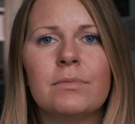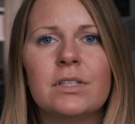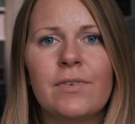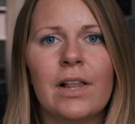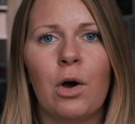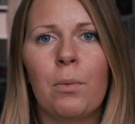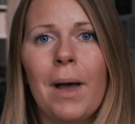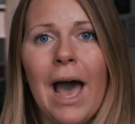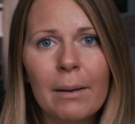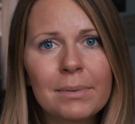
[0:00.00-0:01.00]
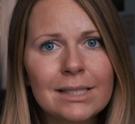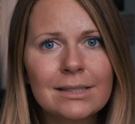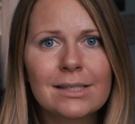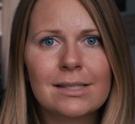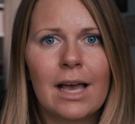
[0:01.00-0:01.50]
Develop
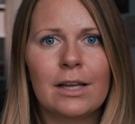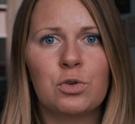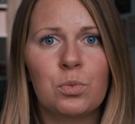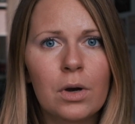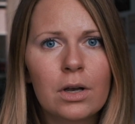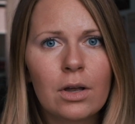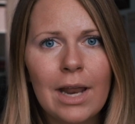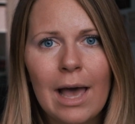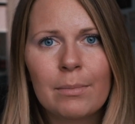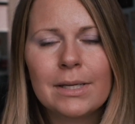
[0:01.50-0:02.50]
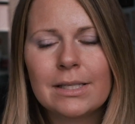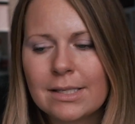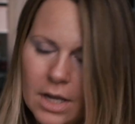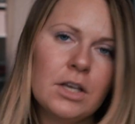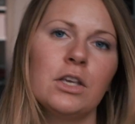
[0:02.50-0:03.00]
habits and work on
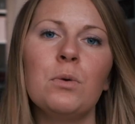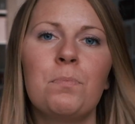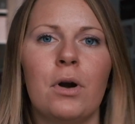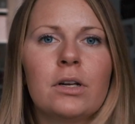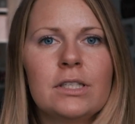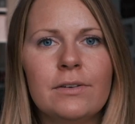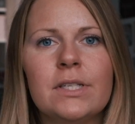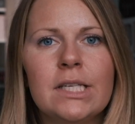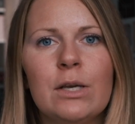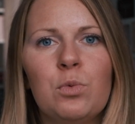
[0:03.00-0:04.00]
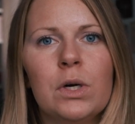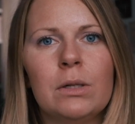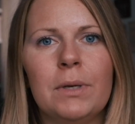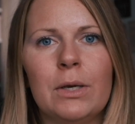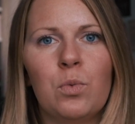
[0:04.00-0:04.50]
habits. Your productivity will
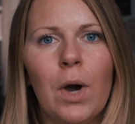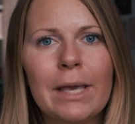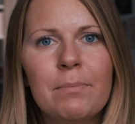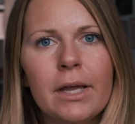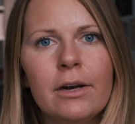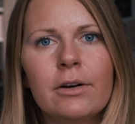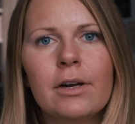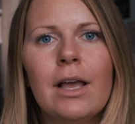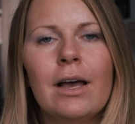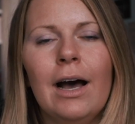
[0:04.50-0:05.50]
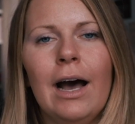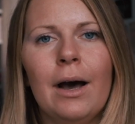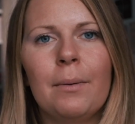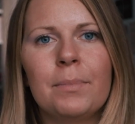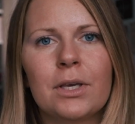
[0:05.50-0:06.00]
be way better
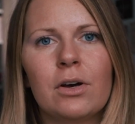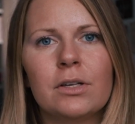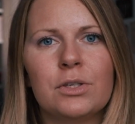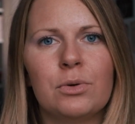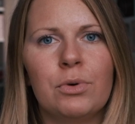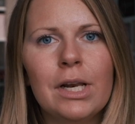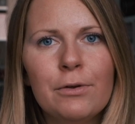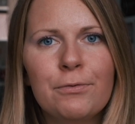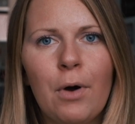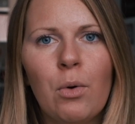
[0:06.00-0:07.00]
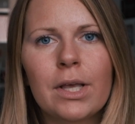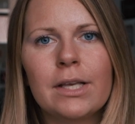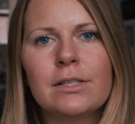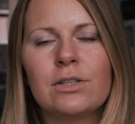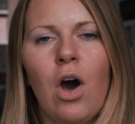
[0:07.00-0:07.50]
because you're really
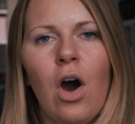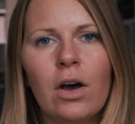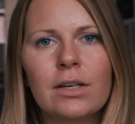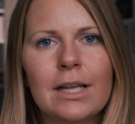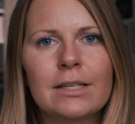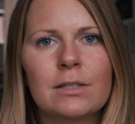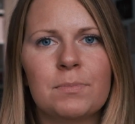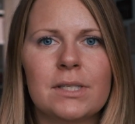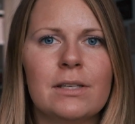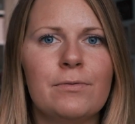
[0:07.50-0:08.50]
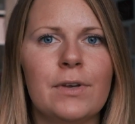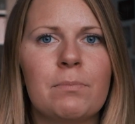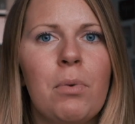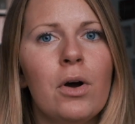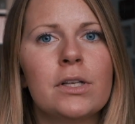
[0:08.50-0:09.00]
focused on that
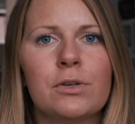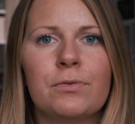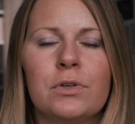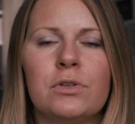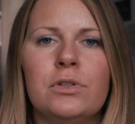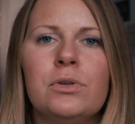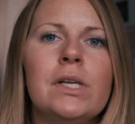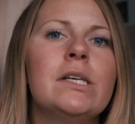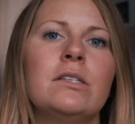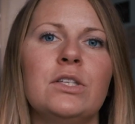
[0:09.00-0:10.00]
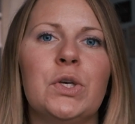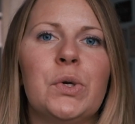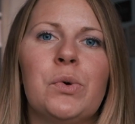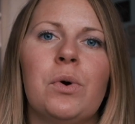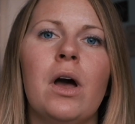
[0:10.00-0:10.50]
specific points of your to-do list
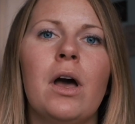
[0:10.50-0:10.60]
you